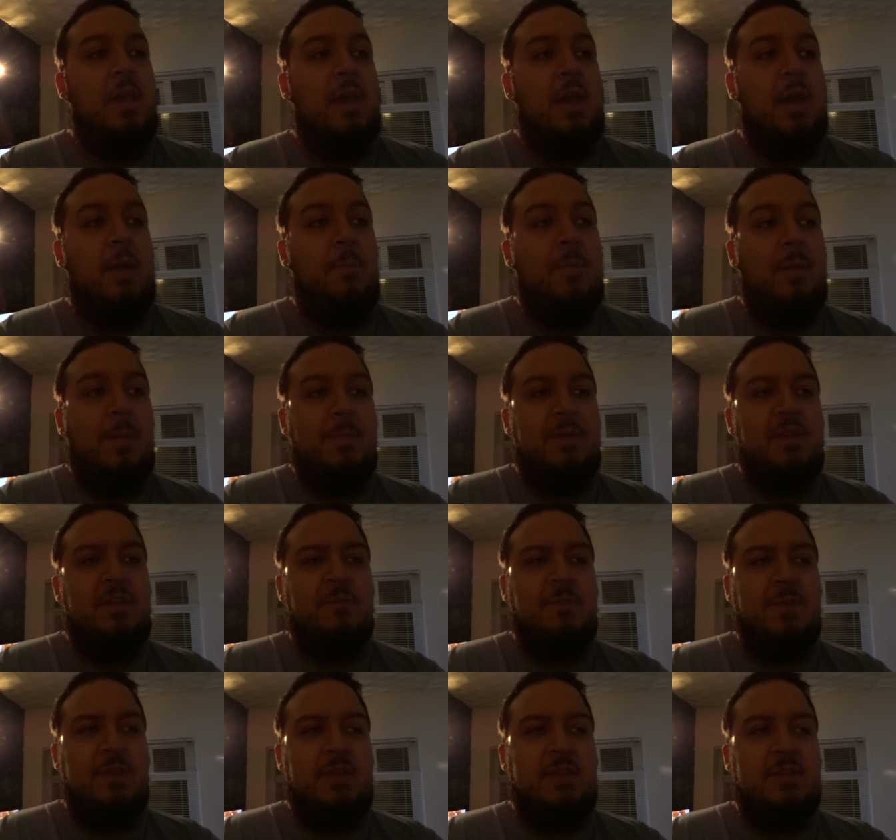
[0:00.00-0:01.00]
I'm
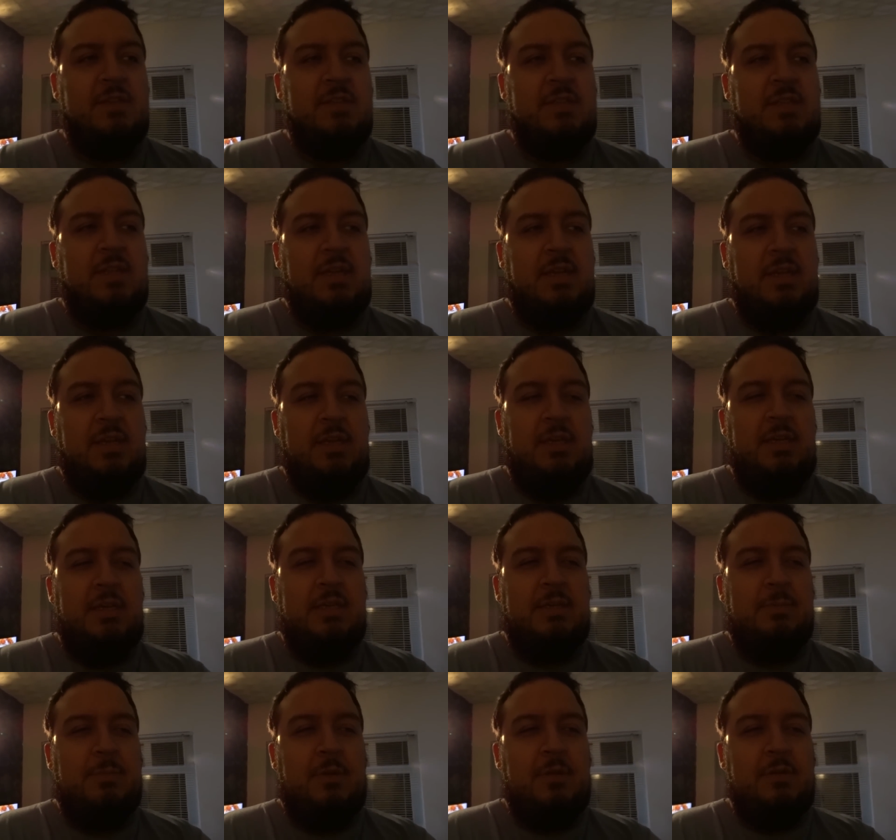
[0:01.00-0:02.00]
probably thinking
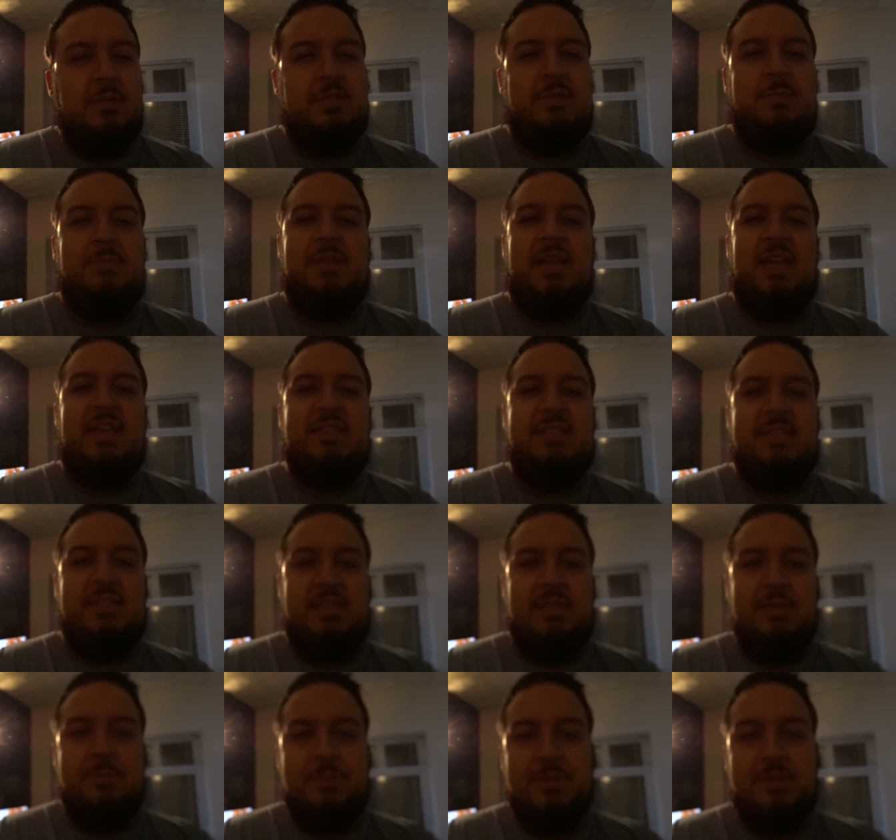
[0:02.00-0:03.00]
today I might do some
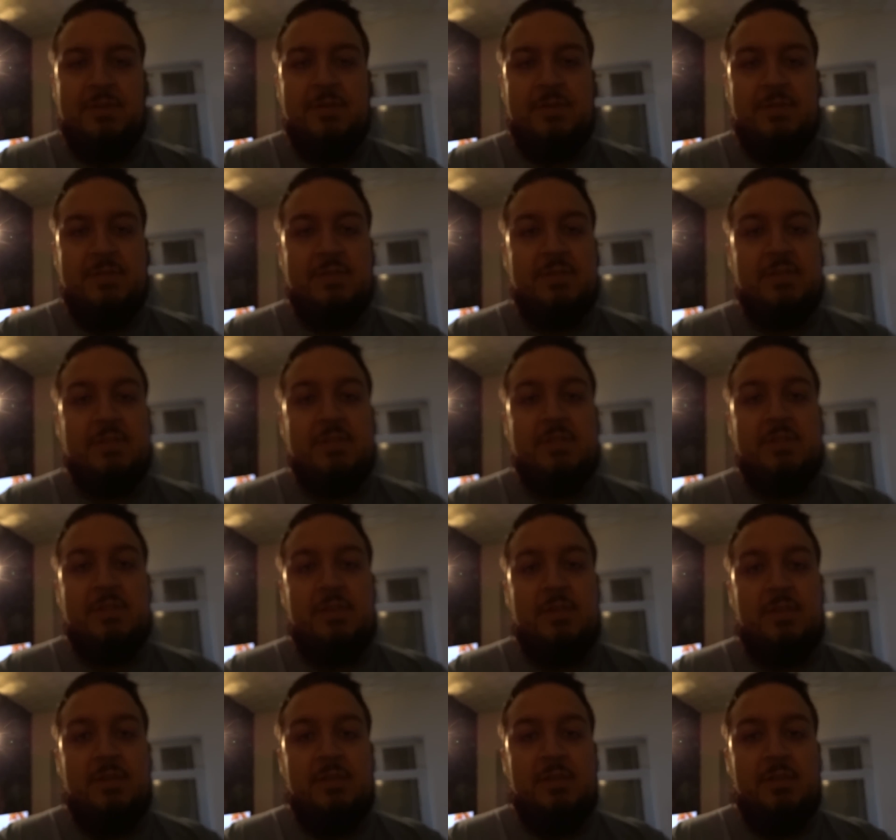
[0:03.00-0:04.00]
DayZ because,
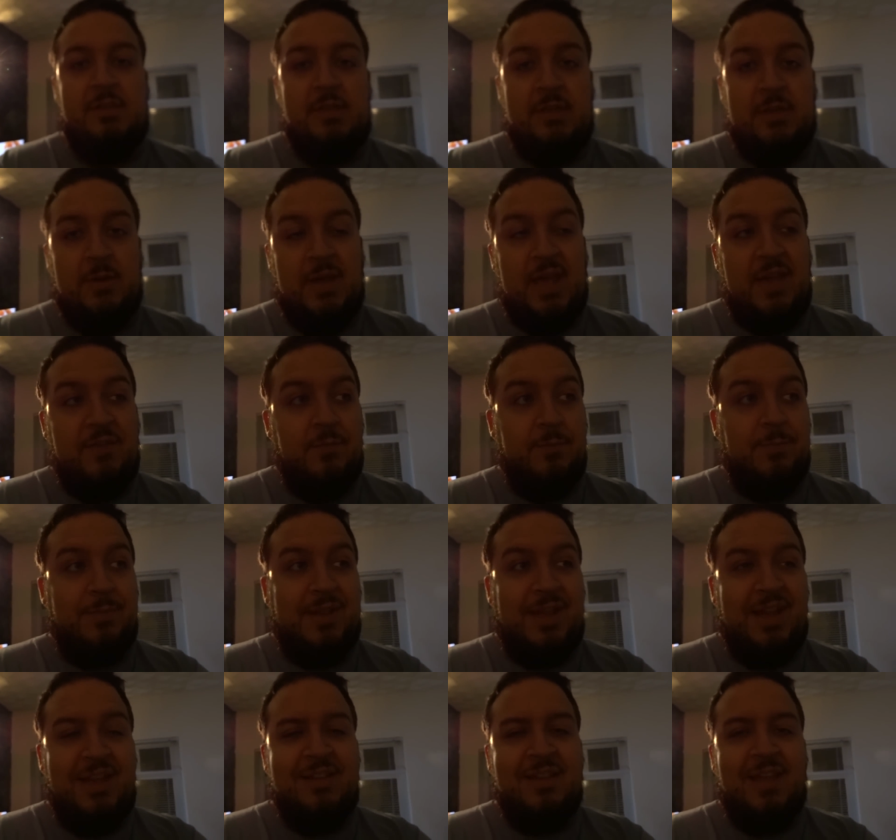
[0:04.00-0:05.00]
you know, I haven't
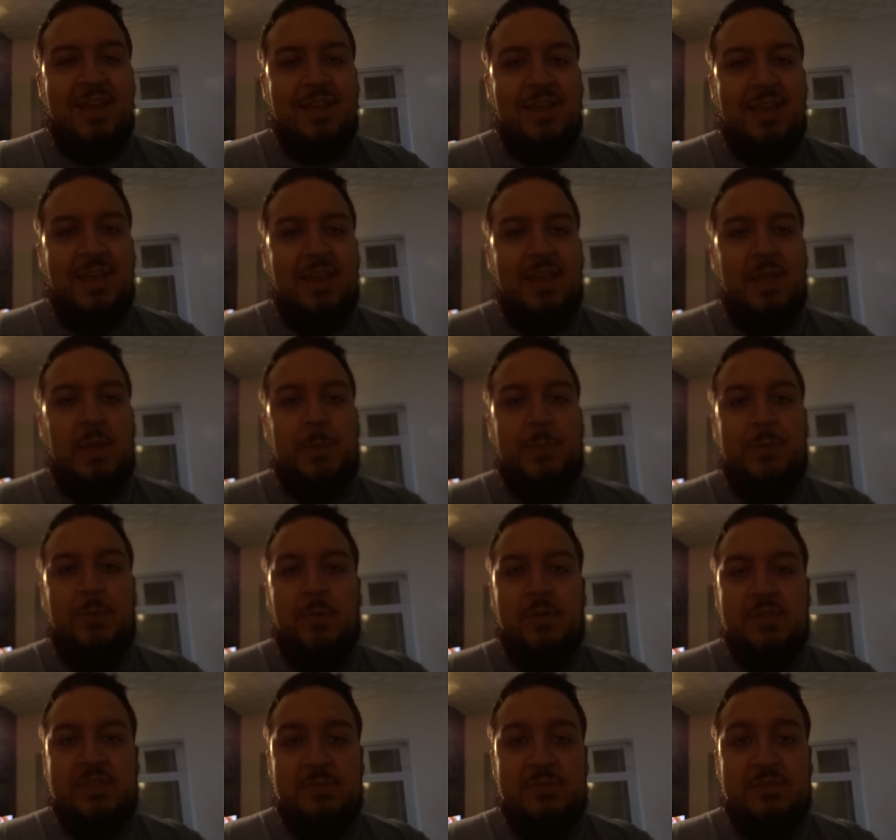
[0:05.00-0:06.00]
played that yet. It'd be
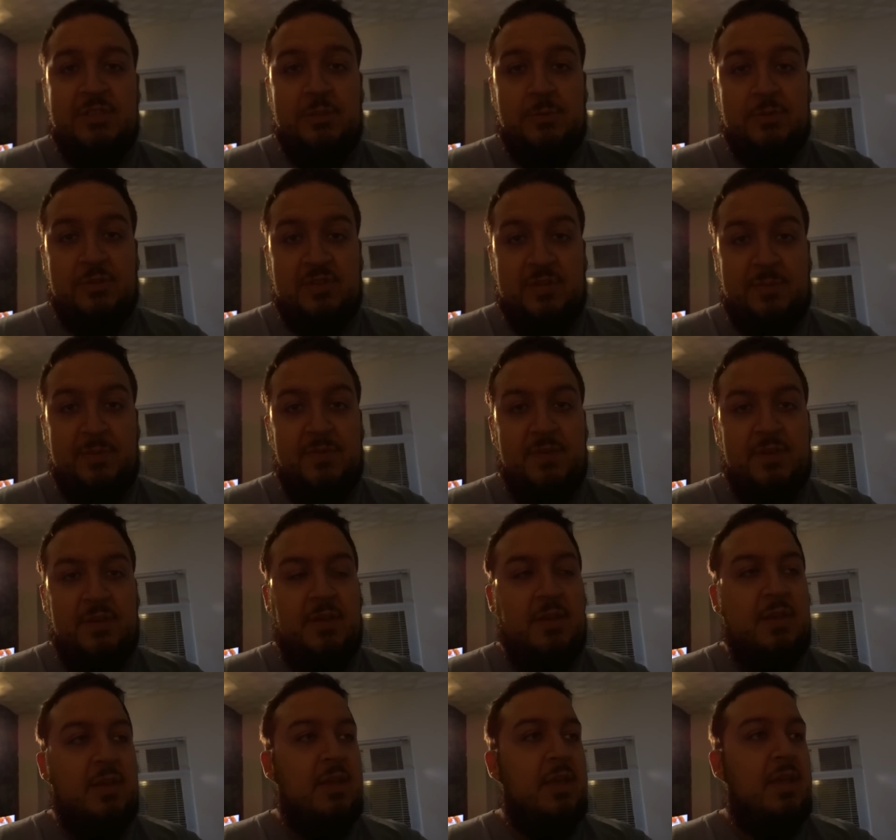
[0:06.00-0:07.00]
awesome to do a stream of it.